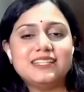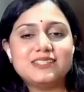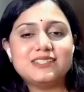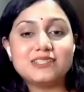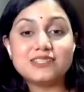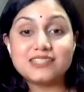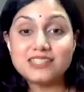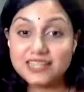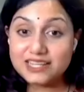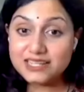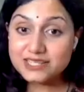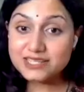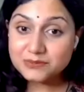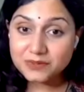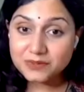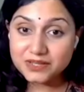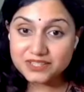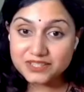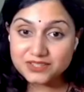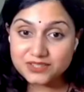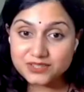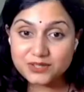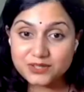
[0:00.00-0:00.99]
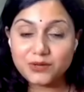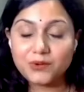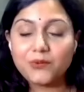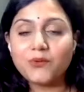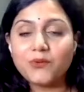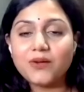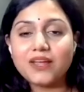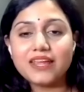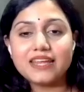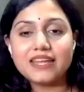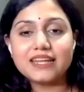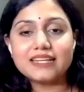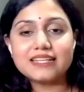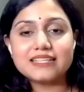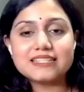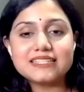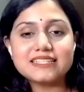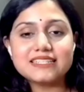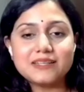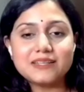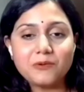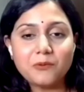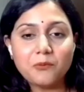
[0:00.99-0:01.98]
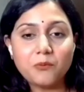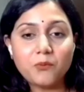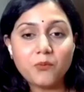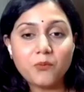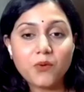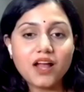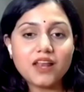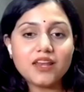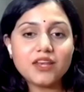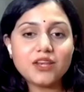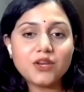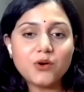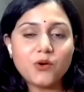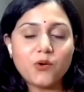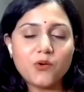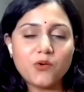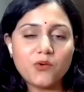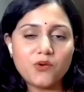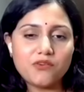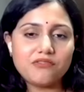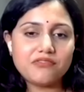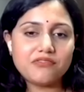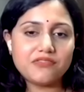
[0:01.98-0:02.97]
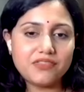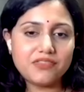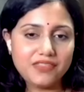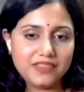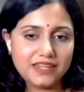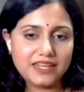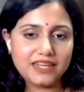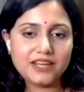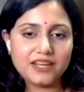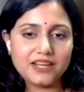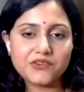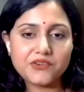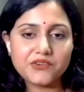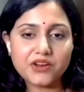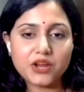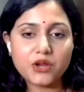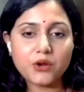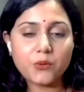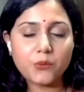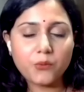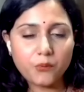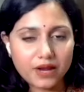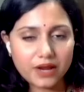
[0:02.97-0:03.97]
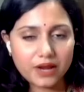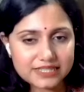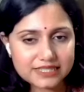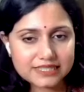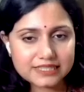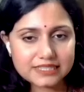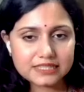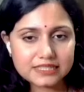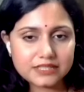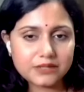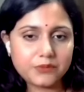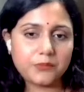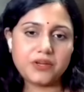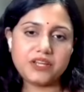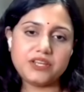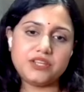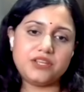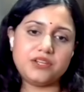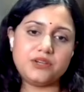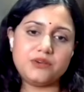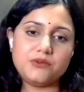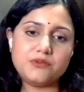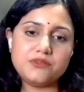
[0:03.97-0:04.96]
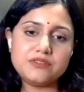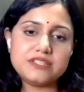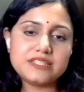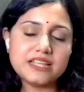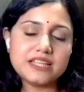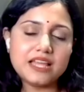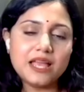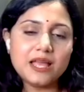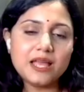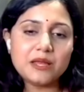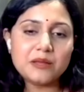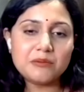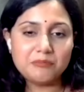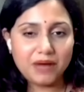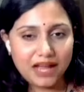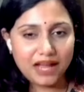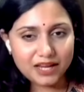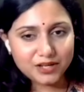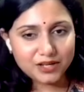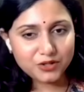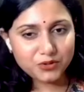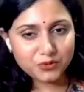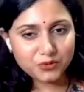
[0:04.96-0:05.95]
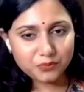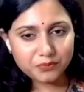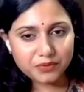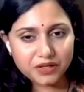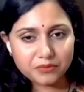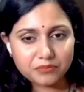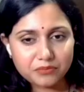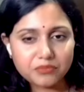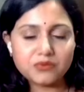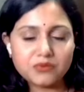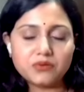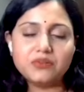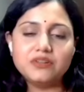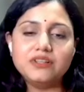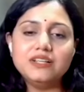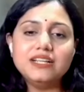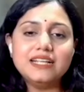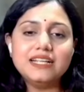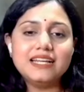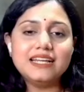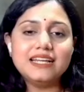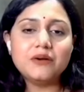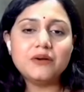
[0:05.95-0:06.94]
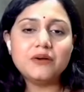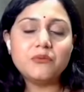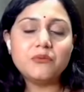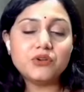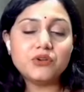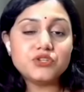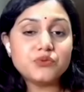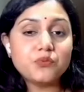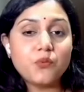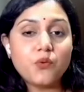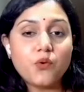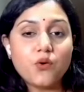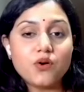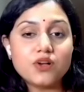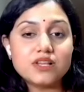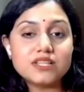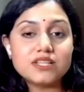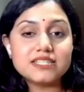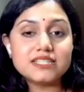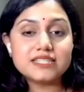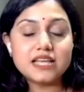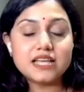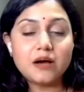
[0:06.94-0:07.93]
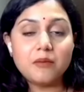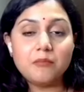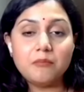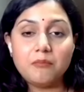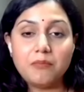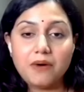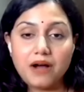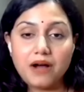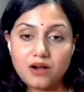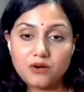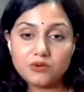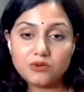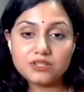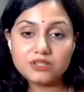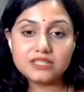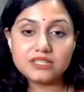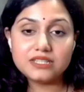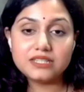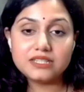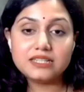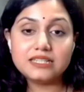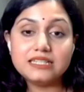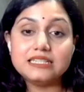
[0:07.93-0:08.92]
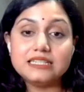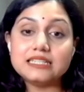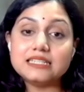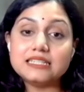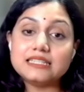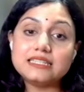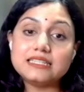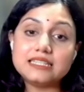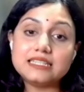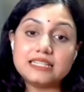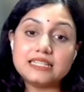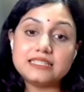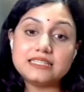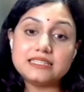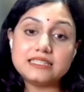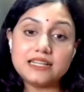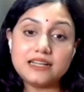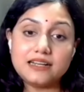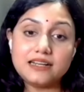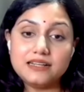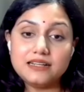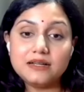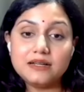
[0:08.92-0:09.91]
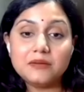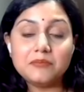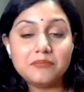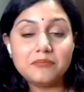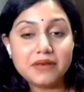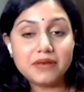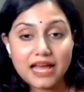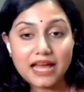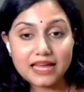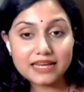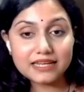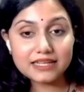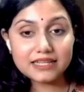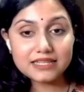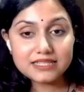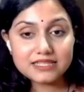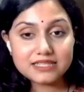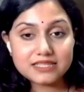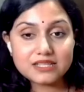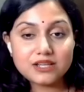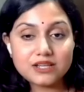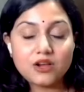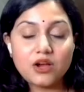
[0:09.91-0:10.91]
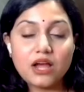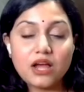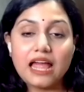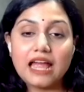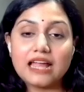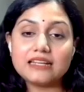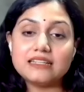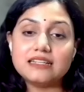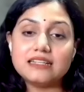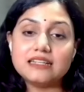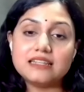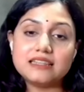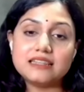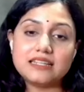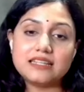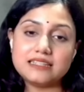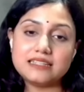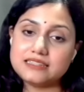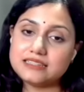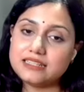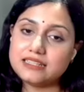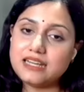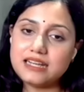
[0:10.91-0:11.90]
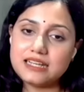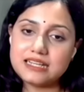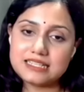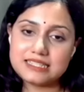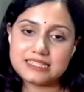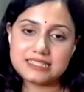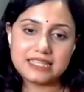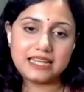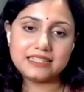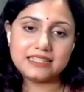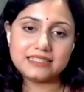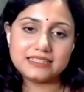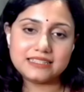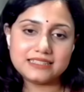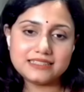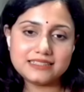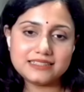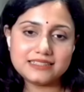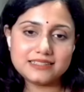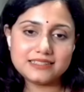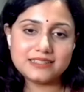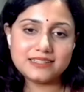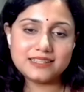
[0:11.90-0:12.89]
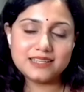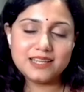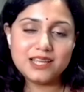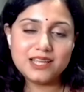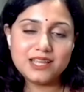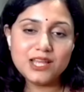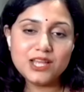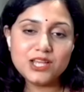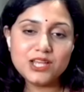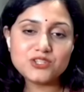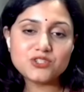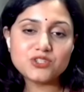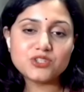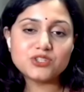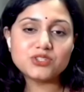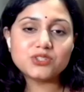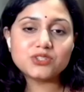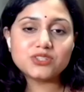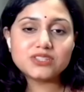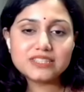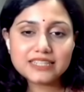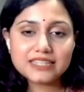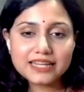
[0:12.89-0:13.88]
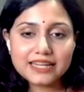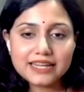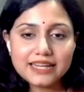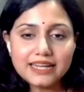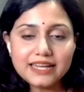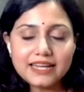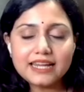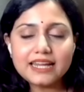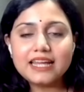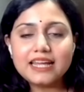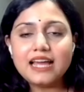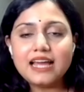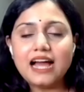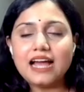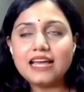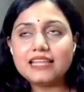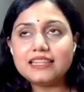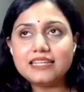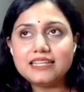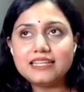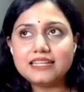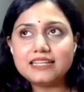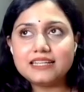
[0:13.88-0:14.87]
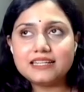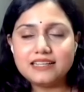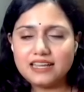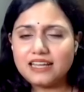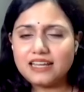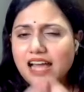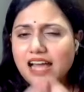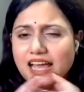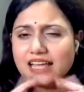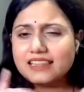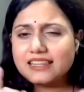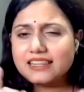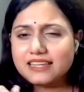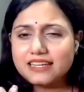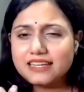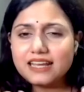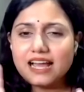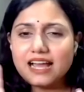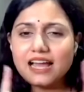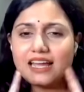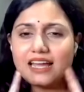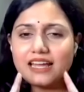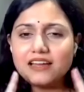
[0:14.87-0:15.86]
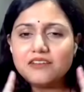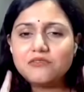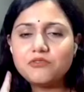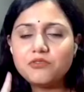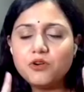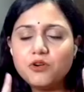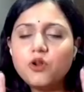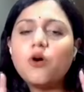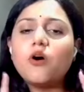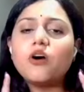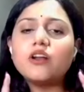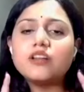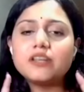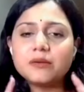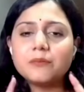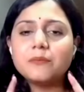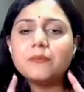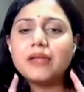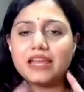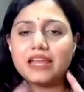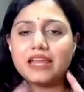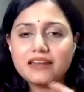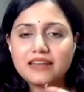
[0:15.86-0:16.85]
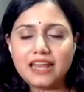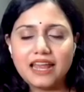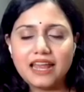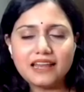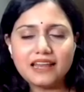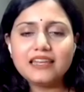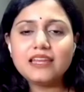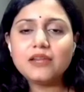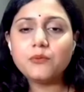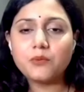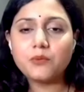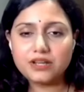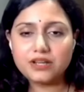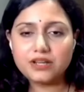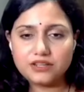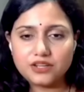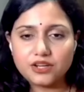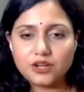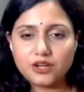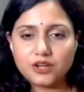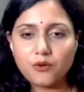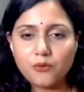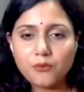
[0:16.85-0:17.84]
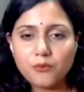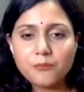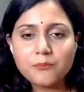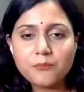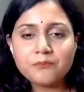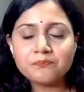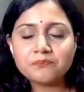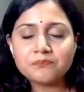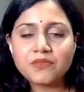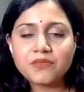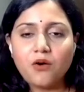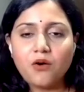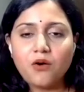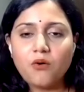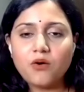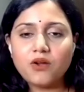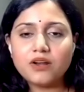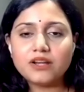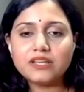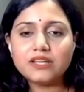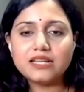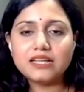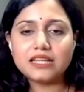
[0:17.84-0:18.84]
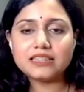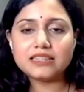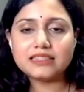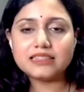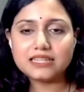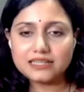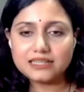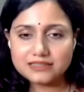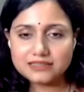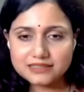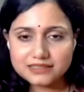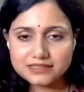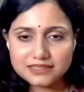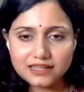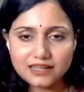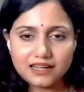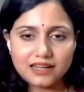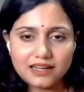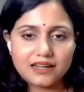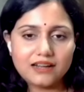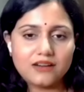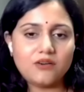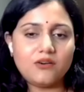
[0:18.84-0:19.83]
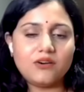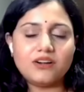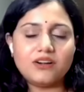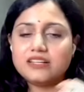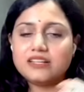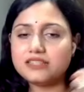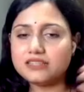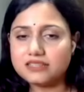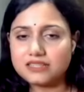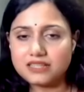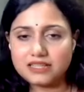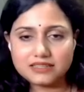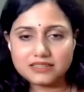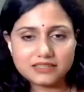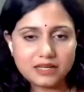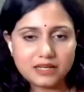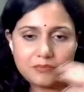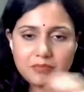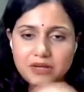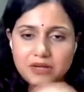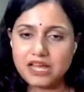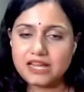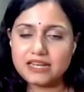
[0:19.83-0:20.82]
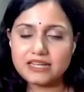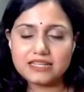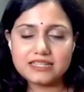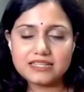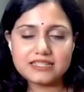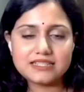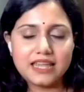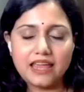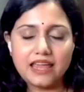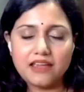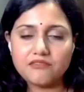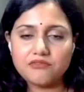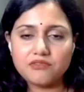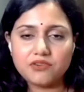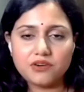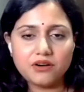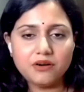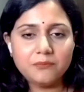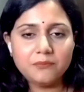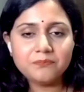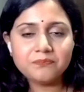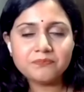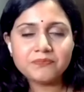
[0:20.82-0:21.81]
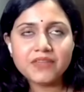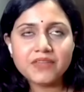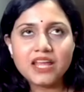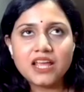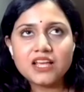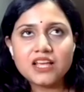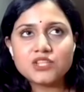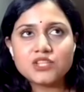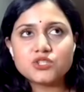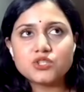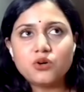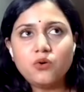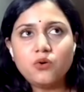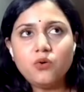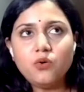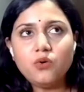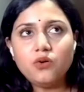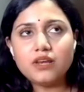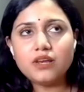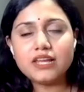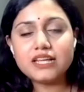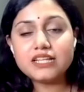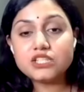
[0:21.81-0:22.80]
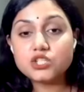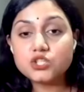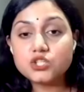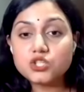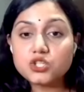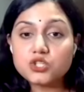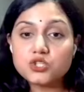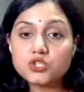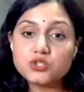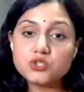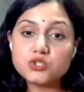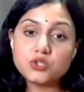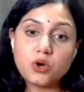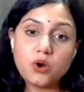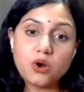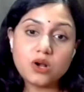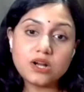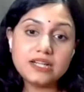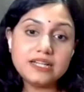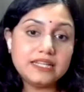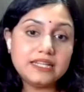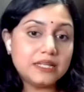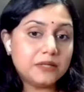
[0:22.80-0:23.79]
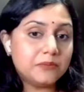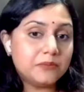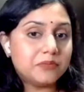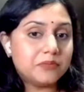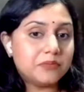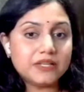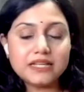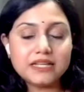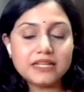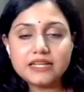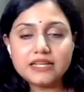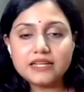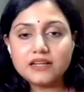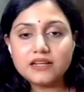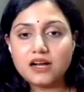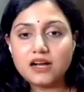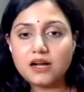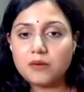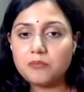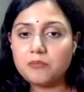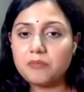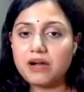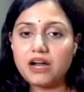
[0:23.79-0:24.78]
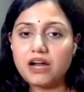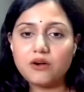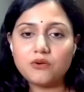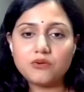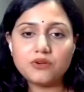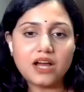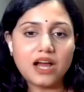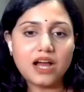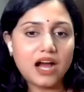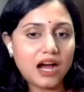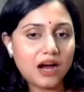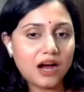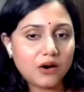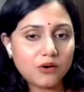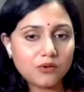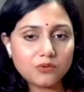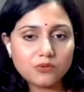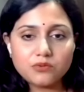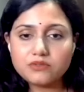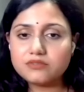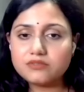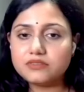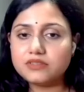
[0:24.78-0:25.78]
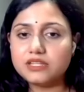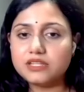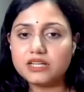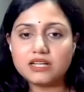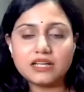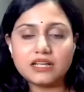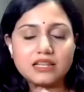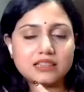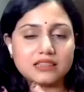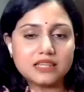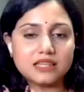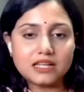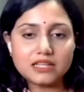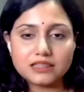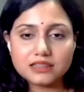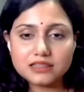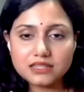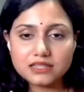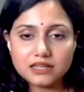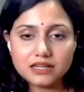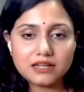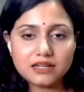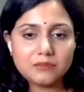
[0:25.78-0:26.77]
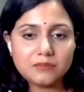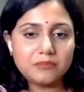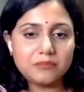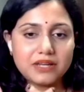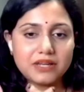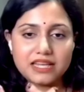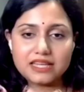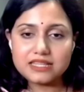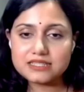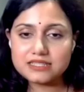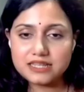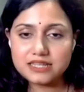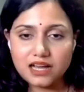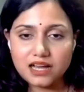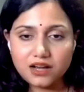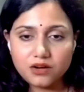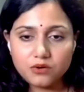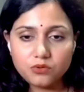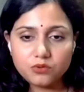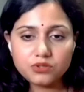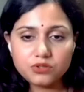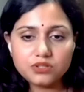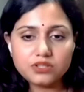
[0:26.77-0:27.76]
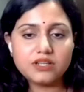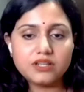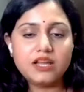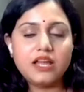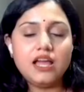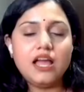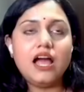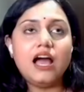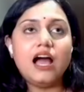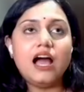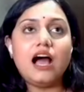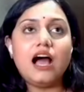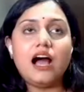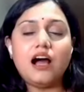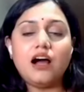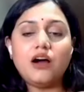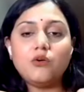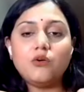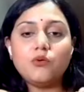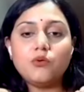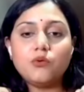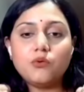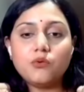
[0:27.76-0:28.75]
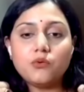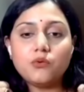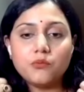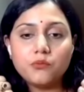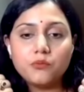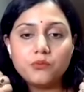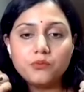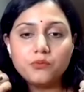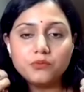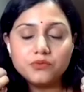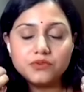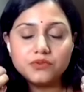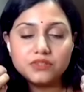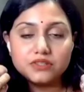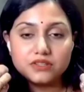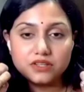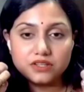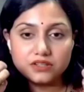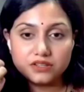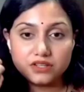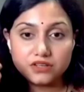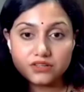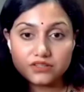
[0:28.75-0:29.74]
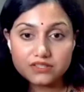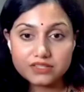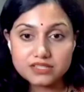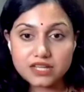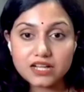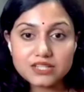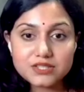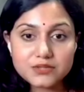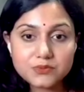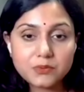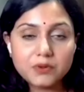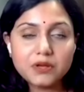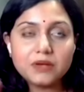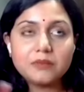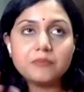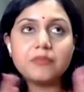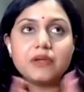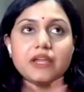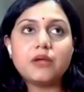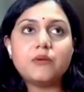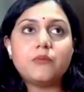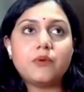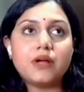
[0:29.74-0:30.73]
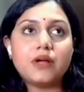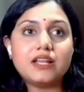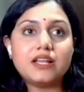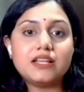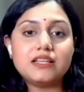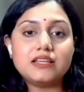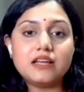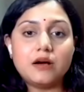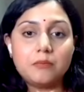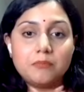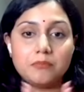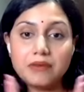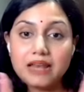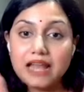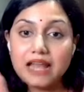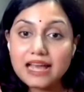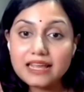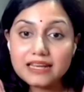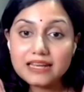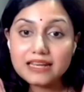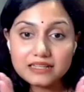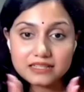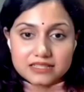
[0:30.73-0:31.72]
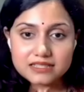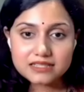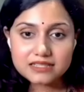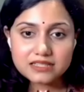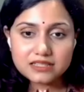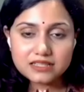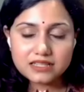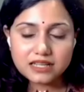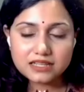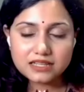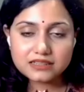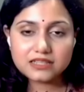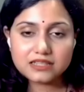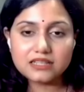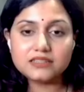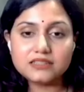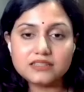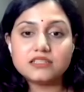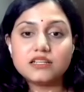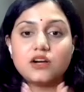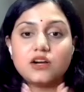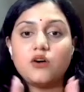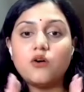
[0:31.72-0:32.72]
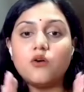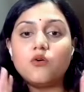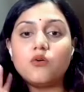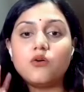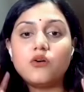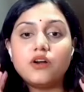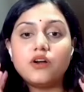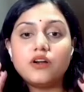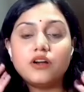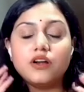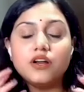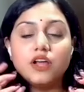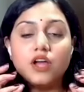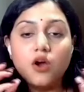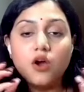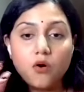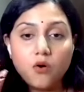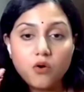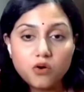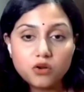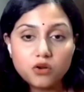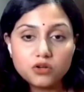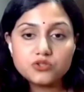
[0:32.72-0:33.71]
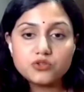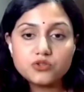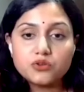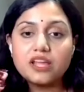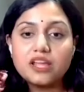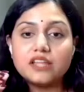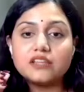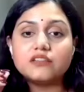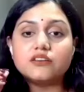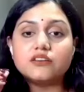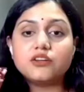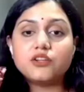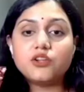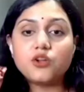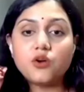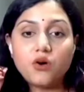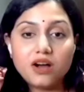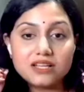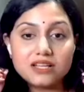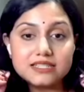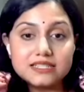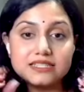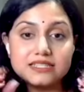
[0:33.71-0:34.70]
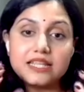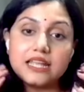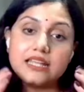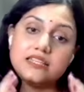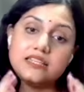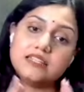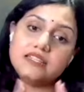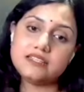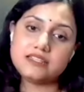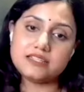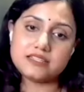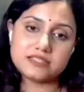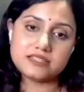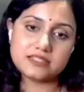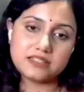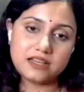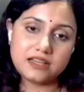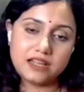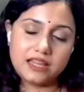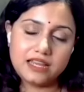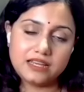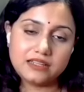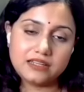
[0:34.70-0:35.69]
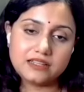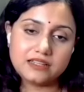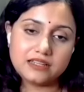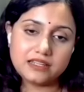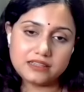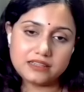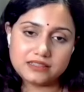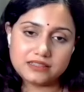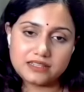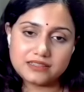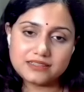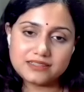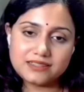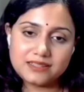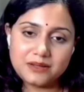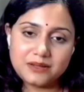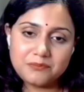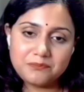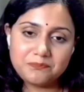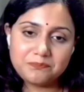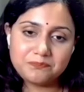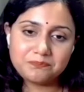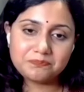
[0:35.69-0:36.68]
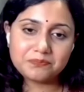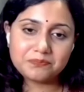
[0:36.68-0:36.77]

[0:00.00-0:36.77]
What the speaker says: Today's video is one of the requested videos by you people, which was about Gandanta planets and Gandanta ascendant. So today, I think I have not made any video on Gandanta or Gandanta planets ever. So let's just talk deeply about how the Gandanta plays out, how the results will be when a planet is in Gandanta or altogether your ascendant is in Gandanta.